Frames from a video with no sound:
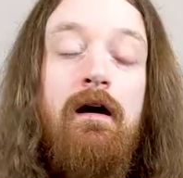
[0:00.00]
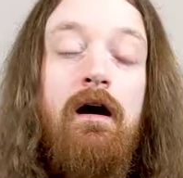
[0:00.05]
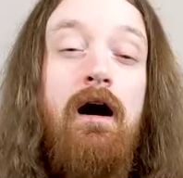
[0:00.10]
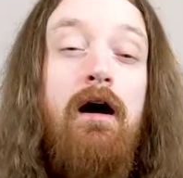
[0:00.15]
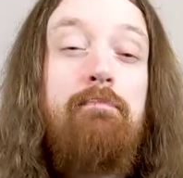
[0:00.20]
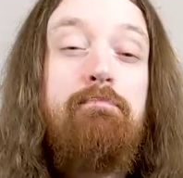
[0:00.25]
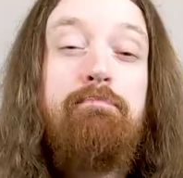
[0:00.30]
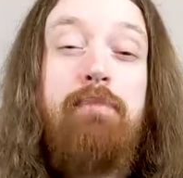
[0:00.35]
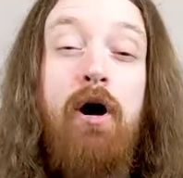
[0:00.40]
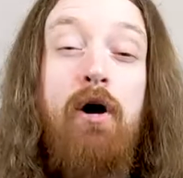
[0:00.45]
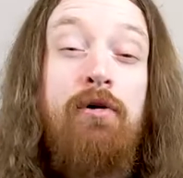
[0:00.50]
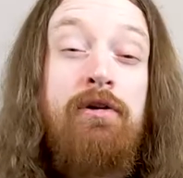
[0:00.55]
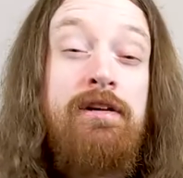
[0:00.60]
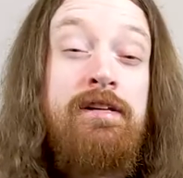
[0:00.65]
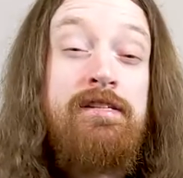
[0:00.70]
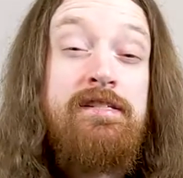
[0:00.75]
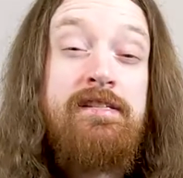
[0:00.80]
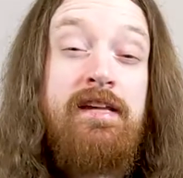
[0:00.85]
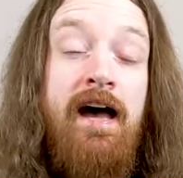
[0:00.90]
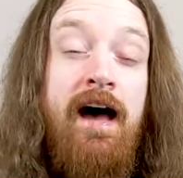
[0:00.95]
A
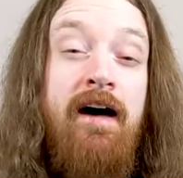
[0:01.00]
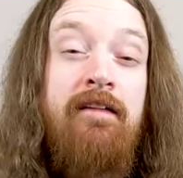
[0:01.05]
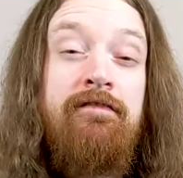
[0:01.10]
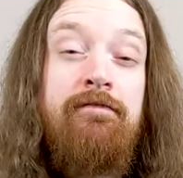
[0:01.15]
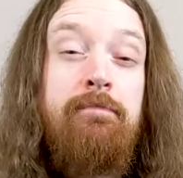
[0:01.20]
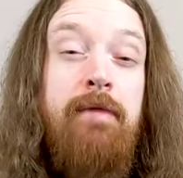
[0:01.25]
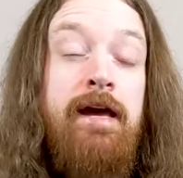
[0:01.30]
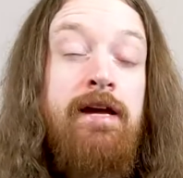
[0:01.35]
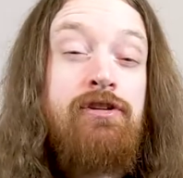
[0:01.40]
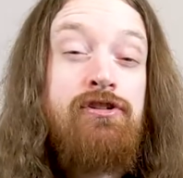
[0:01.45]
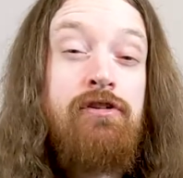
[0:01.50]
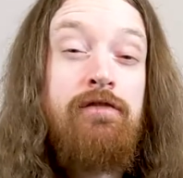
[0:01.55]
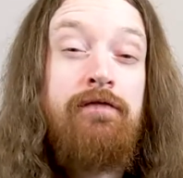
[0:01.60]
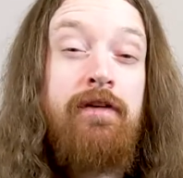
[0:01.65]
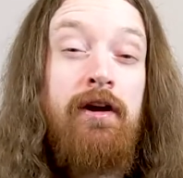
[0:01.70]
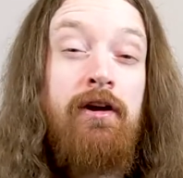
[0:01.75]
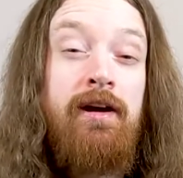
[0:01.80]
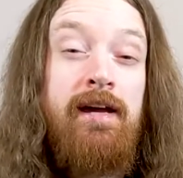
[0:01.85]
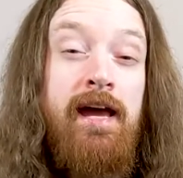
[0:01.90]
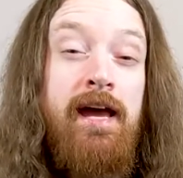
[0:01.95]
bonus F major
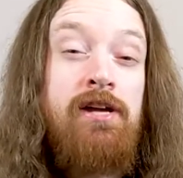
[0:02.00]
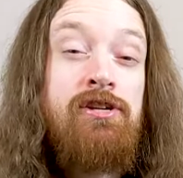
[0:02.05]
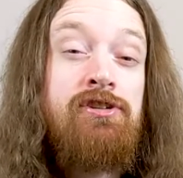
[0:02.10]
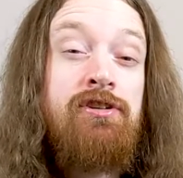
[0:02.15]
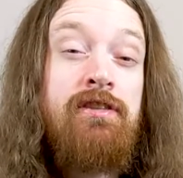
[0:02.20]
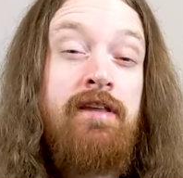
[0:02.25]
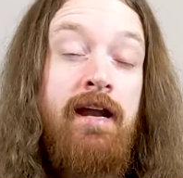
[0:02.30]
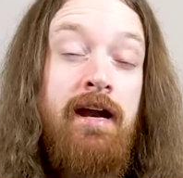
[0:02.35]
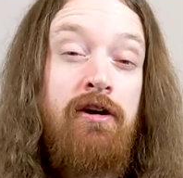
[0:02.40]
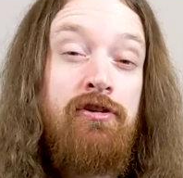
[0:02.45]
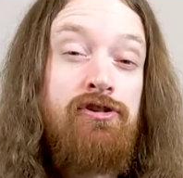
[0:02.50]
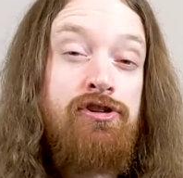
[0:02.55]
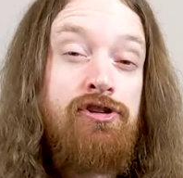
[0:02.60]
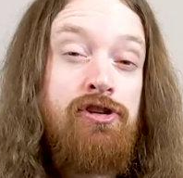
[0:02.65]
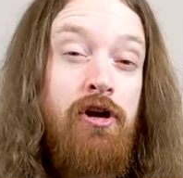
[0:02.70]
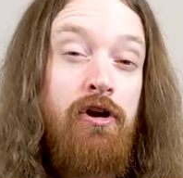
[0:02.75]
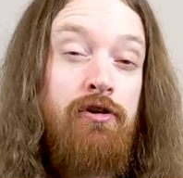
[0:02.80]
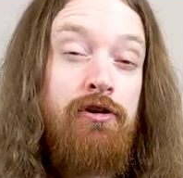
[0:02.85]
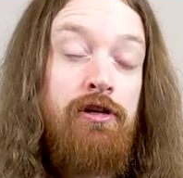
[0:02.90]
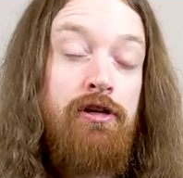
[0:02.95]
variation that I'll
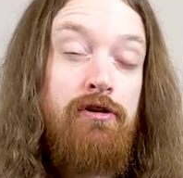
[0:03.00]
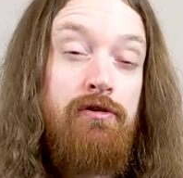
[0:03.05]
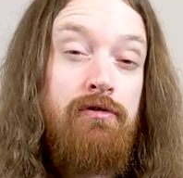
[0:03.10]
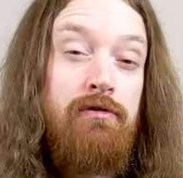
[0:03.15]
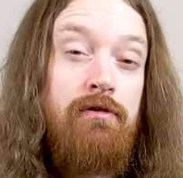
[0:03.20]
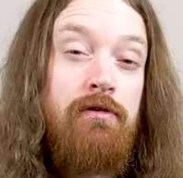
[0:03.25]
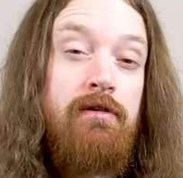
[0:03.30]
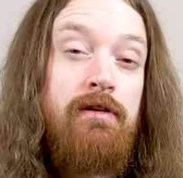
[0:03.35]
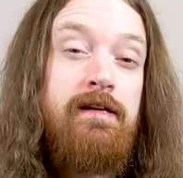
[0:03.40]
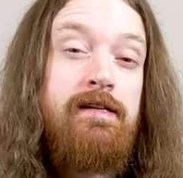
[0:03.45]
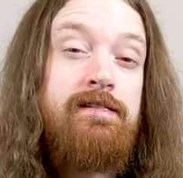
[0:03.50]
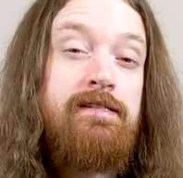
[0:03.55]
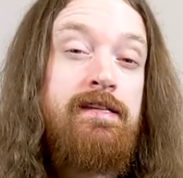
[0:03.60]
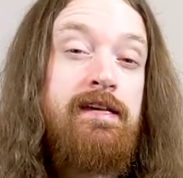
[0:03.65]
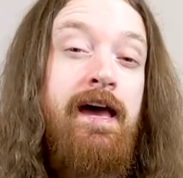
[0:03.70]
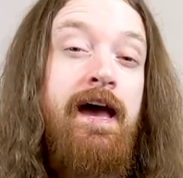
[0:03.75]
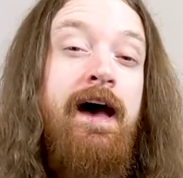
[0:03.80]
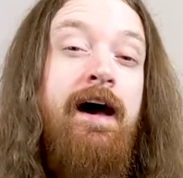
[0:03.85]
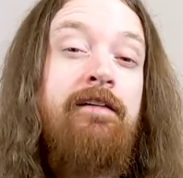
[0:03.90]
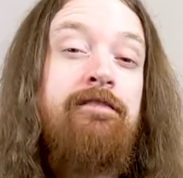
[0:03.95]
show you is
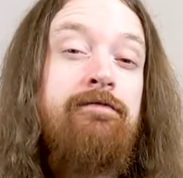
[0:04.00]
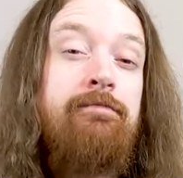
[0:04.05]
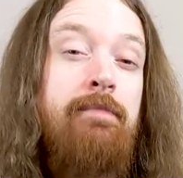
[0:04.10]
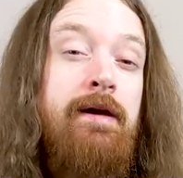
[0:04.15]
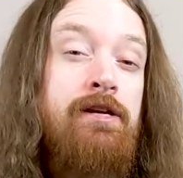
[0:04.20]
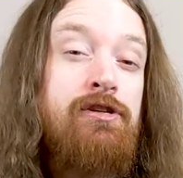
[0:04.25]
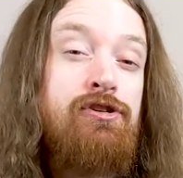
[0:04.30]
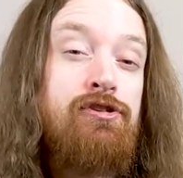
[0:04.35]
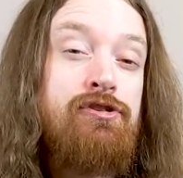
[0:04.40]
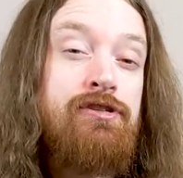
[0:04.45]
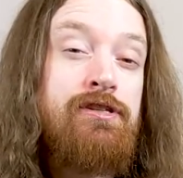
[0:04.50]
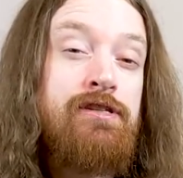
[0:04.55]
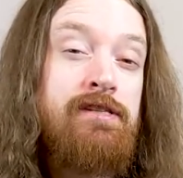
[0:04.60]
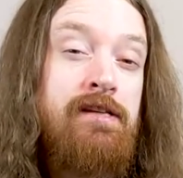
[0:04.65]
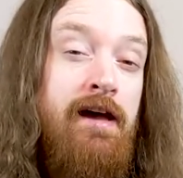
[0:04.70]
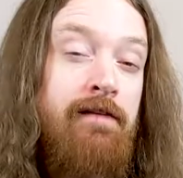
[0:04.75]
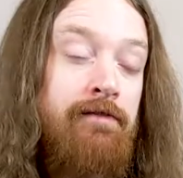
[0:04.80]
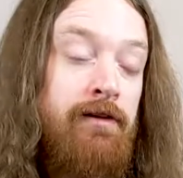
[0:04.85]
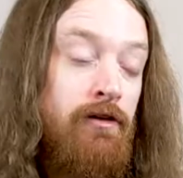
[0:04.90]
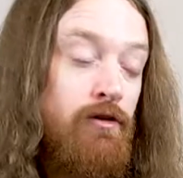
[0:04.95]
the F major
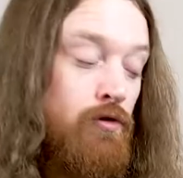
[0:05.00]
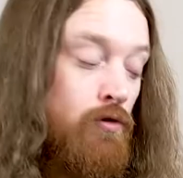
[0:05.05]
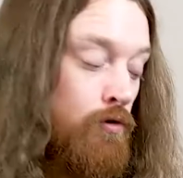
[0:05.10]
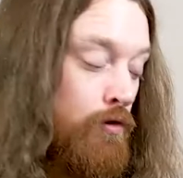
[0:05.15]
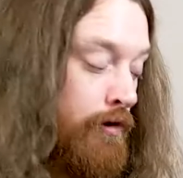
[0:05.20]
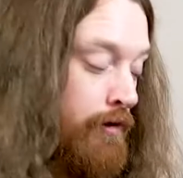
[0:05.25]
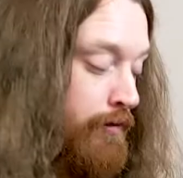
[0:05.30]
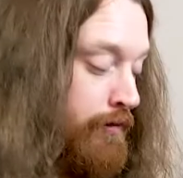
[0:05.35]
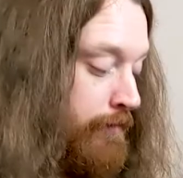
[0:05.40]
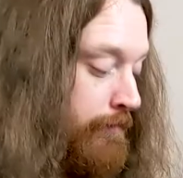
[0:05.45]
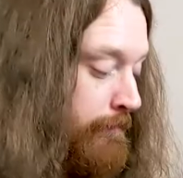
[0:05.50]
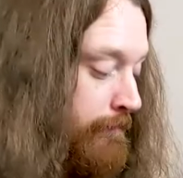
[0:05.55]
7 chord.